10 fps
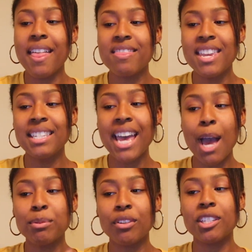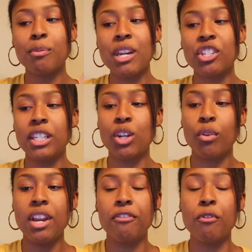These apps are especially
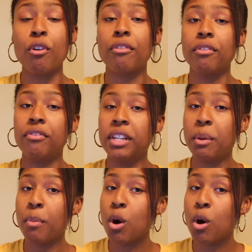great for fulfilling